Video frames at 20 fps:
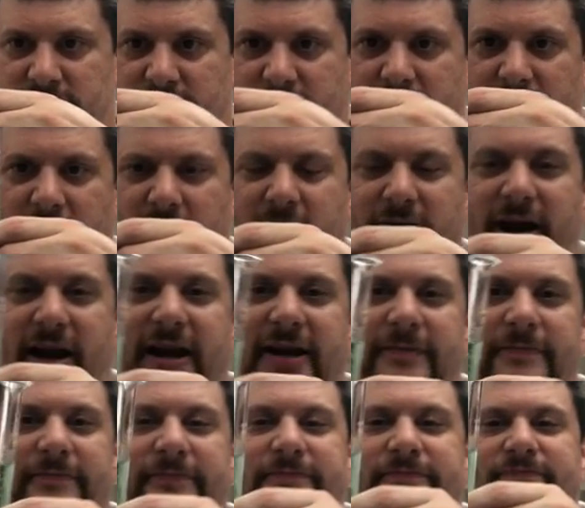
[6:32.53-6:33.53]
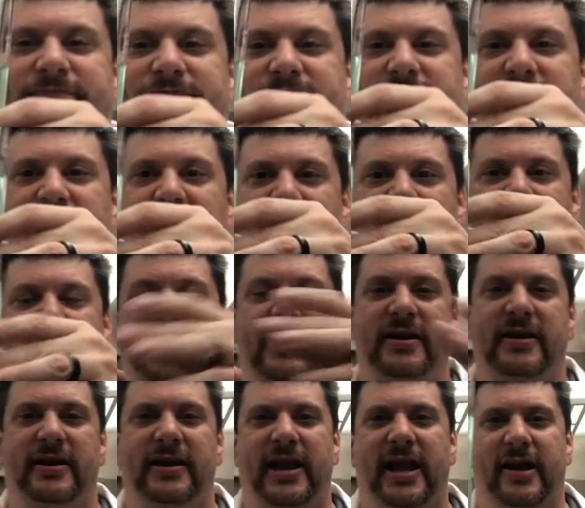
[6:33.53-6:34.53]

All right. Now,